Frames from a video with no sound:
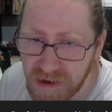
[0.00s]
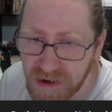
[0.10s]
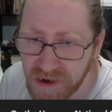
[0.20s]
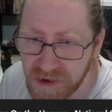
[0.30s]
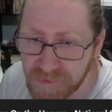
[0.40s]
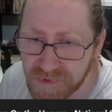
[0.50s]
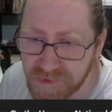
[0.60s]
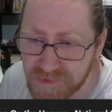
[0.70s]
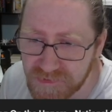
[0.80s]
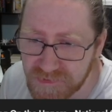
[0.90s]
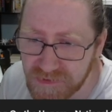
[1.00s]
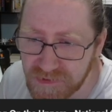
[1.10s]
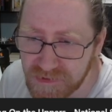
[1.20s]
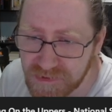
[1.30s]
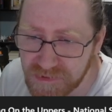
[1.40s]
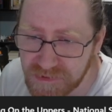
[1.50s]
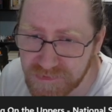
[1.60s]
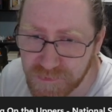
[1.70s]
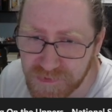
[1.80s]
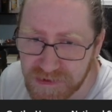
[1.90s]
I'm gonna take
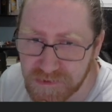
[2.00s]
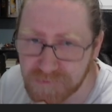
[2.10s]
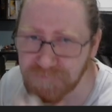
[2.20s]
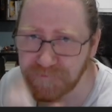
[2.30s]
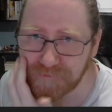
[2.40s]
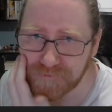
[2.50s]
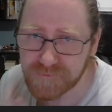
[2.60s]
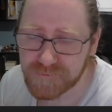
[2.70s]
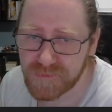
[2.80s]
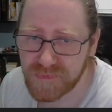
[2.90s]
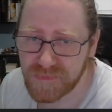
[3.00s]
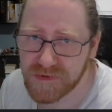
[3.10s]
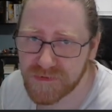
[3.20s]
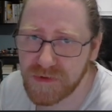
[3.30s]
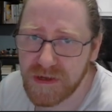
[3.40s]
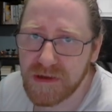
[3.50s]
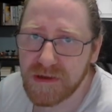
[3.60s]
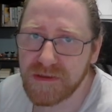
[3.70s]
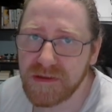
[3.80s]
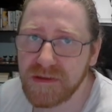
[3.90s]
the Weedle. So
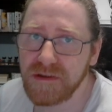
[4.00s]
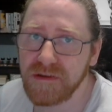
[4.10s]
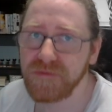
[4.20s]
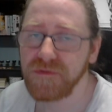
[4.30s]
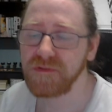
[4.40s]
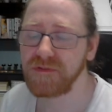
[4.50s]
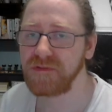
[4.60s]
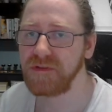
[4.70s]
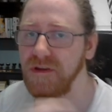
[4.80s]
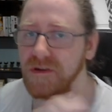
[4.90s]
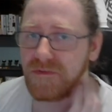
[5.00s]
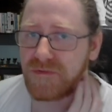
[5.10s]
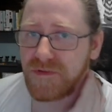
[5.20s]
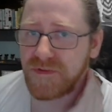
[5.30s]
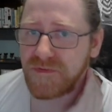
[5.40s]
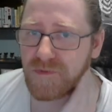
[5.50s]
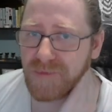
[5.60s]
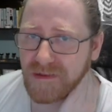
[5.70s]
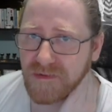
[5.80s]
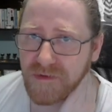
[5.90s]
the first few
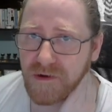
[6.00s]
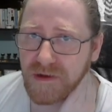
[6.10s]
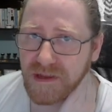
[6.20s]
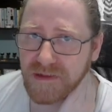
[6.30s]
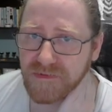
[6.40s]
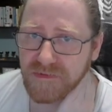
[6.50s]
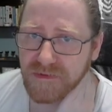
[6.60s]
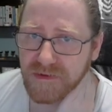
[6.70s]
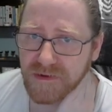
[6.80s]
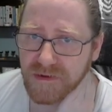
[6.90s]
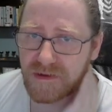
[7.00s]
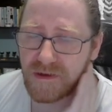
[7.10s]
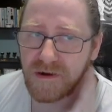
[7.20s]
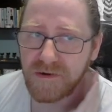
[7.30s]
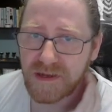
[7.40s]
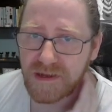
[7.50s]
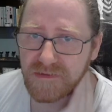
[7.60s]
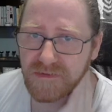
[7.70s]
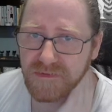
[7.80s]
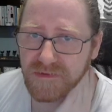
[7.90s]
battles are against the
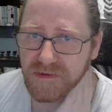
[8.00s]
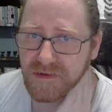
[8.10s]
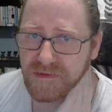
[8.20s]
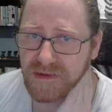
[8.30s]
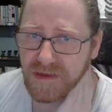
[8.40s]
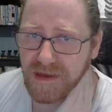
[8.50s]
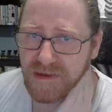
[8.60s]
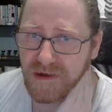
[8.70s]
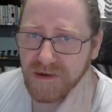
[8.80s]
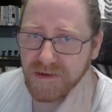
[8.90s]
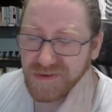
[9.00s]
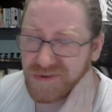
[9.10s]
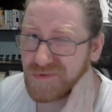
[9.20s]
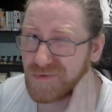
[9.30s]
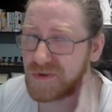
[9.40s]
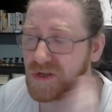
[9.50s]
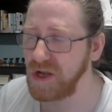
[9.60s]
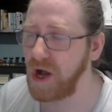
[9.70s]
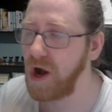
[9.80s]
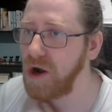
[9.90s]
AI. You
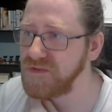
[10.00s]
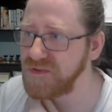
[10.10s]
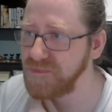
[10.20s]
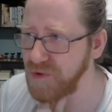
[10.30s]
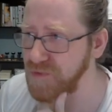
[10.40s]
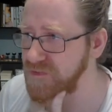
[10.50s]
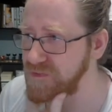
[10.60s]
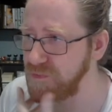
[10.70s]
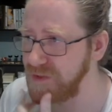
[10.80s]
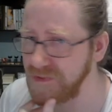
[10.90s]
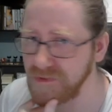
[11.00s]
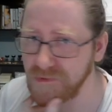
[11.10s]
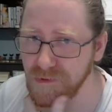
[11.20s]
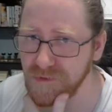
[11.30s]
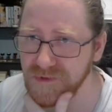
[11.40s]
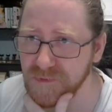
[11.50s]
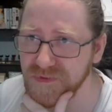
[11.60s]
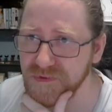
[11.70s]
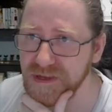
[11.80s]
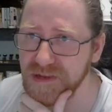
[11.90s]
are supposed to win all of them
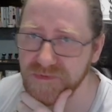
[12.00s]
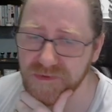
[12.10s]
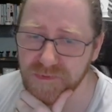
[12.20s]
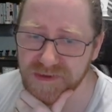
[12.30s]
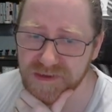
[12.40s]
to gain some